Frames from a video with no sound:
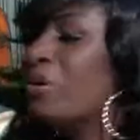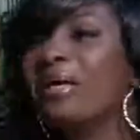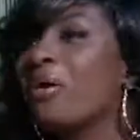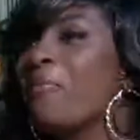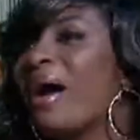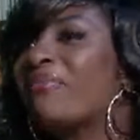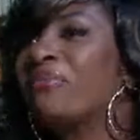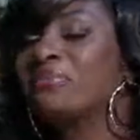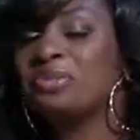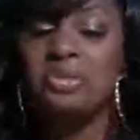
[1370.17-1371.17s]
You can go back
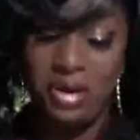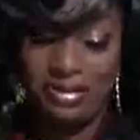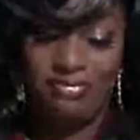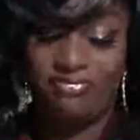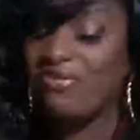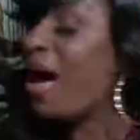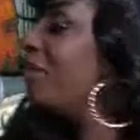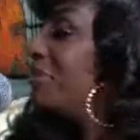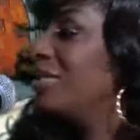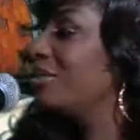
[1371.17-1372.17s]
to it
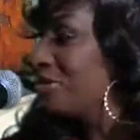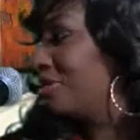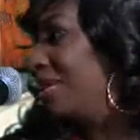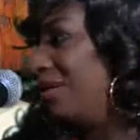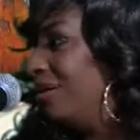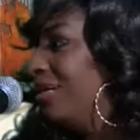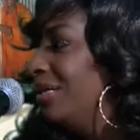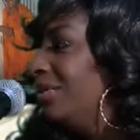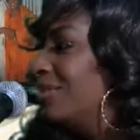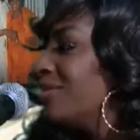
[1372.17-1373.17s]
5-10 years later.
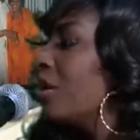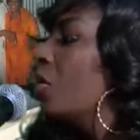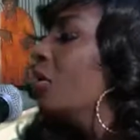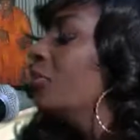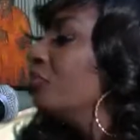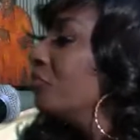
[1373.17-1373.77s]
So